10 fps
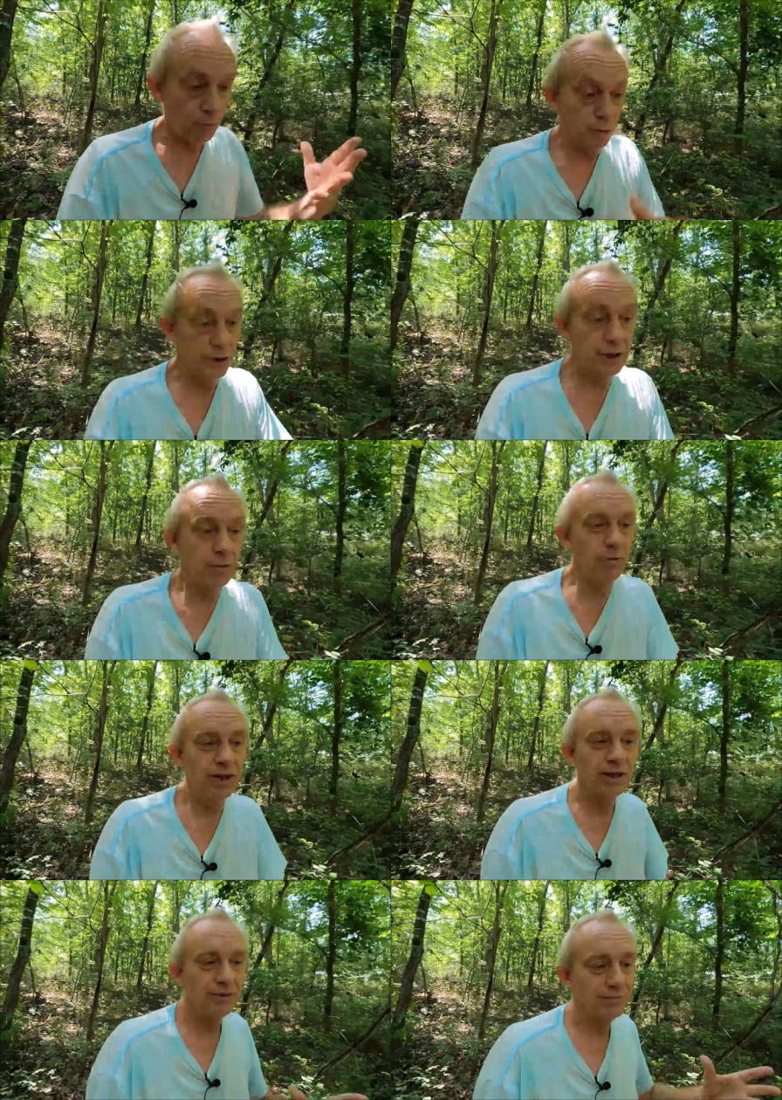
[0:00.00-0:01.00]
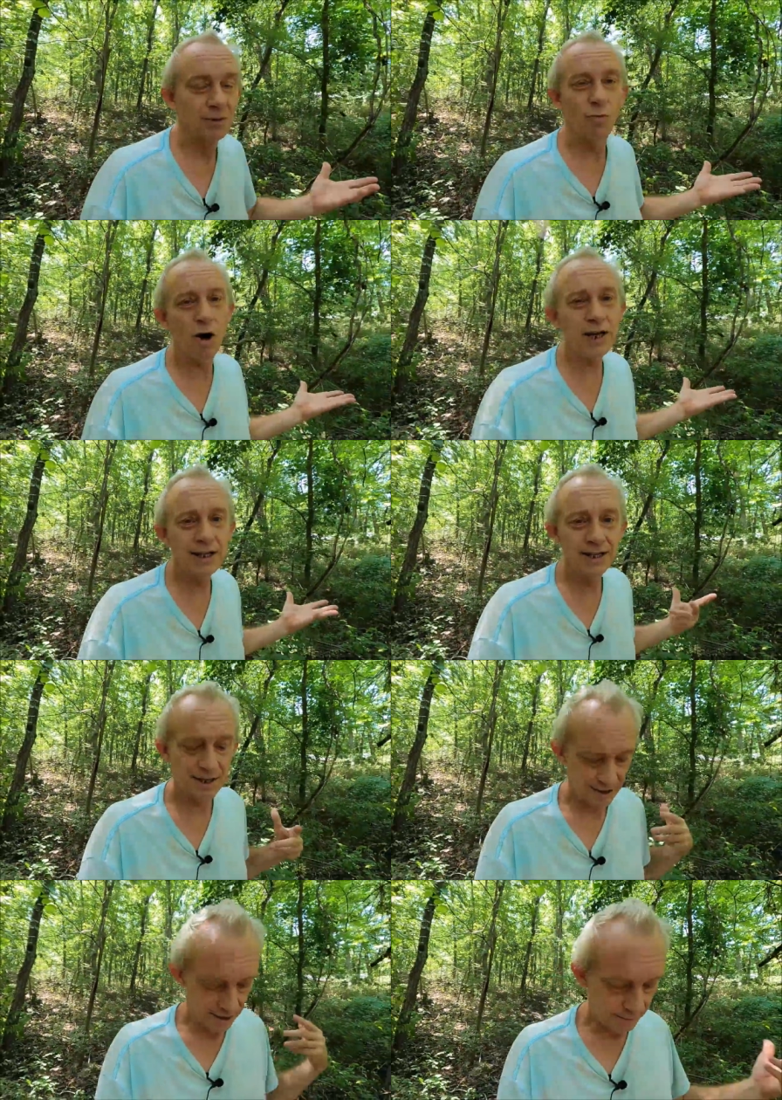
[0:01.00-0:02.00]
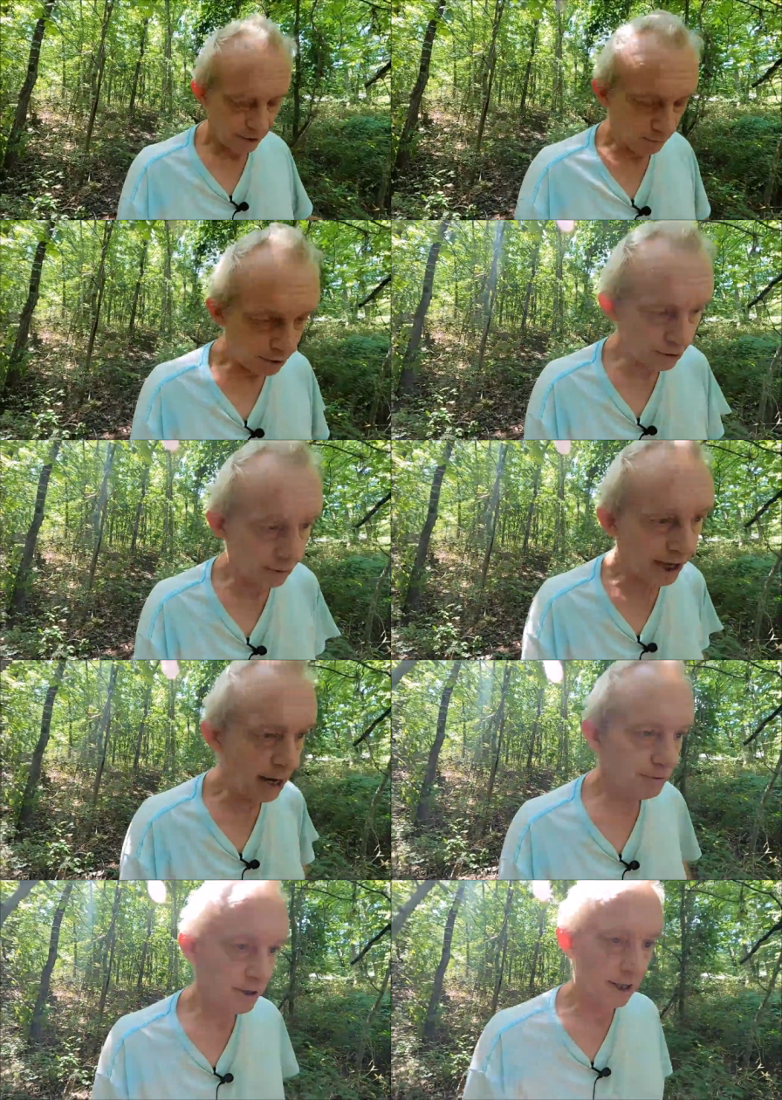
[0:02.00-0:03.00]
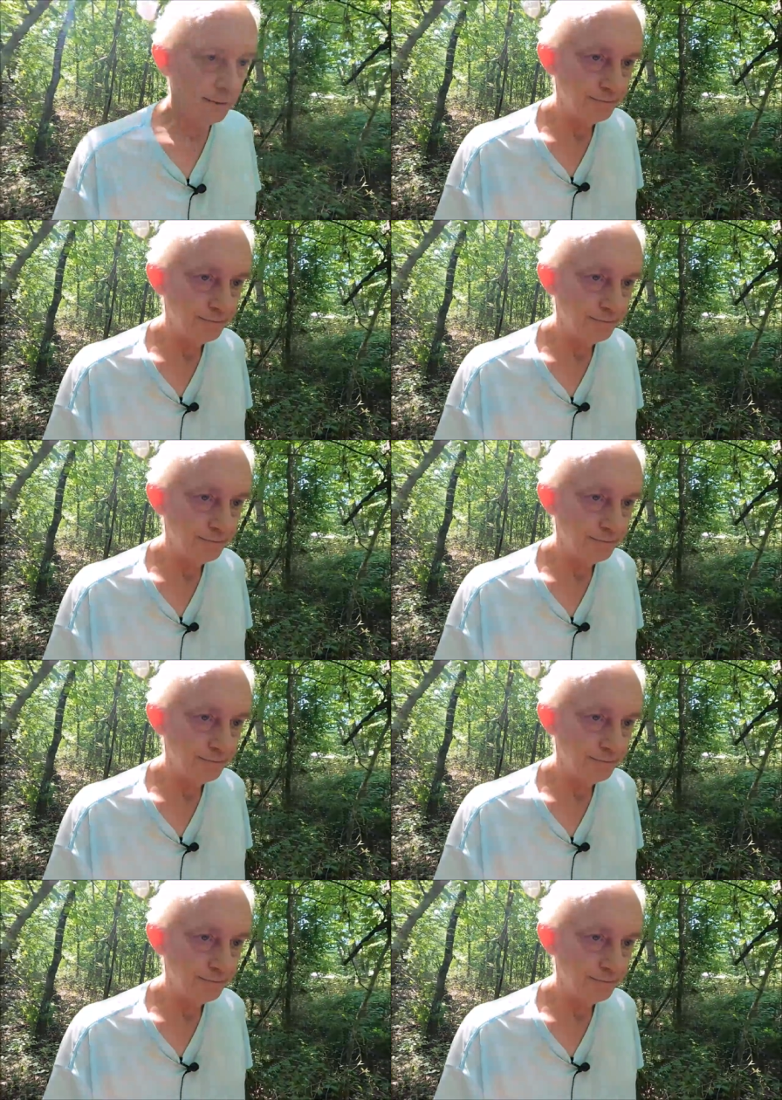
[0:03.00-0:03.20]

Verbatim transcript: were still within walking distance of the original campsite.